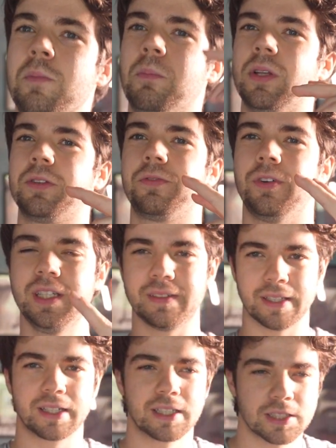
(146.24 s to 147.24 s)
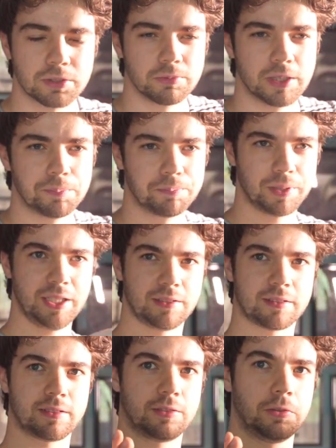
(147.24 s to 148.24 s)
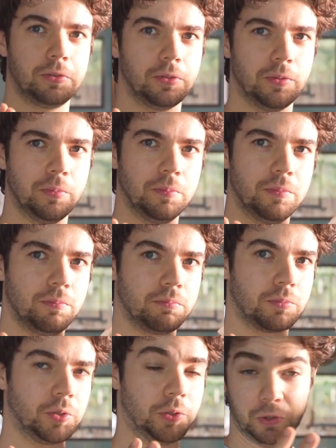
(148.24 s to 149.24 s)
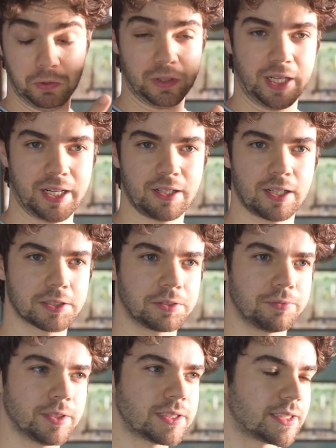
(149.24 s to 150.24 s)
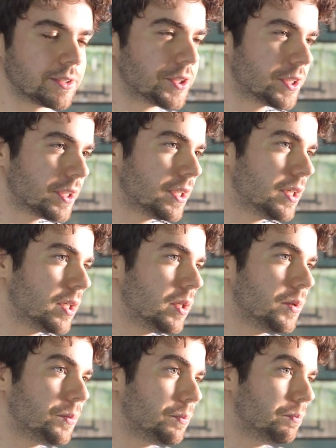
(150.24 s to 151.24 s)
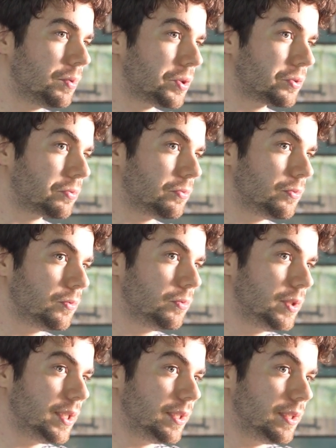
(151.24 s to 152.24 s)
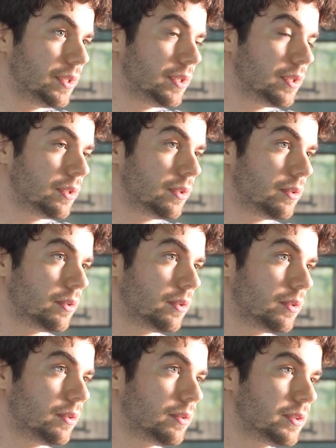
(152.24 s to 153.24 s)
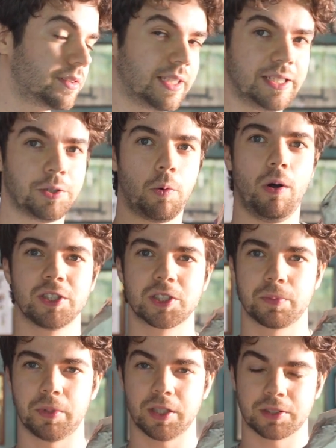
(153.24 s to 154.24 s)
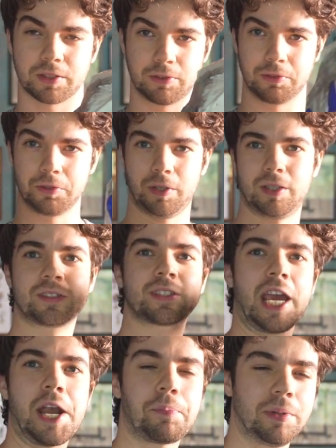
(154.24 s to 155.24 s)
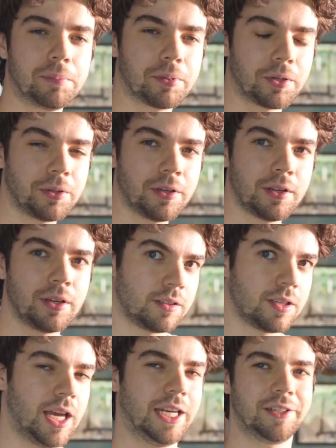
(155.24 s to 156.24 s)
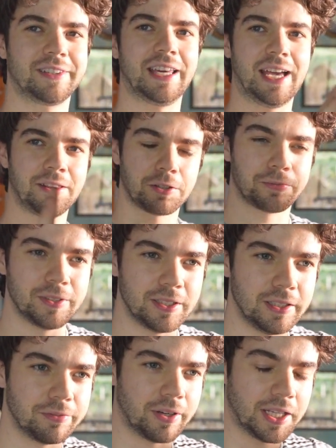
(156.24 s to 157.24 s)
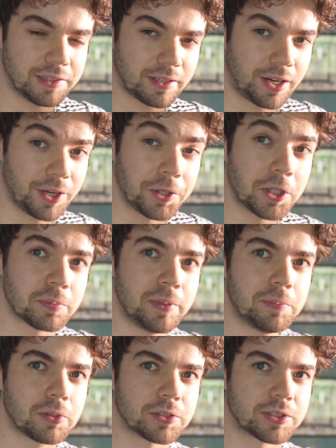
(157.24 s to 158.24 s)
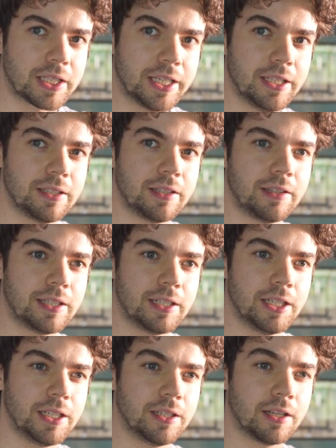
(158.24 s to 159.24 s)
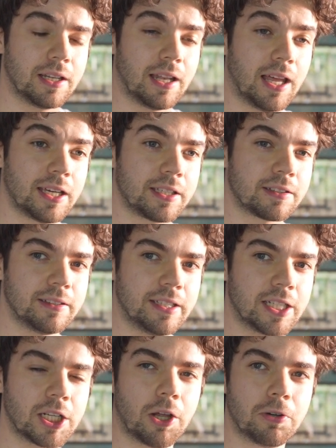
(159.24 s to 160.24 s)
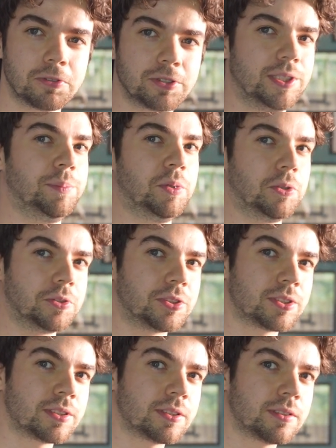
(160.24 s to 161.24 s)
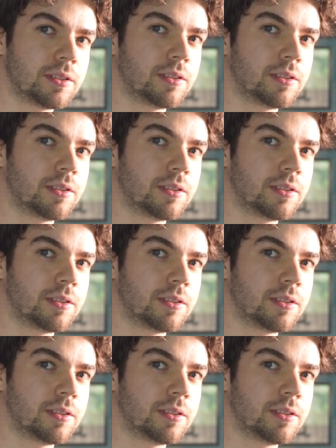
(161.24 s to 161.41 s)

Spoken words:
But the funny thing is, we paid to go there as a visitor, but we stayed on one spot to scare people, and at the end of the event I heard people say they liked the clowns the most,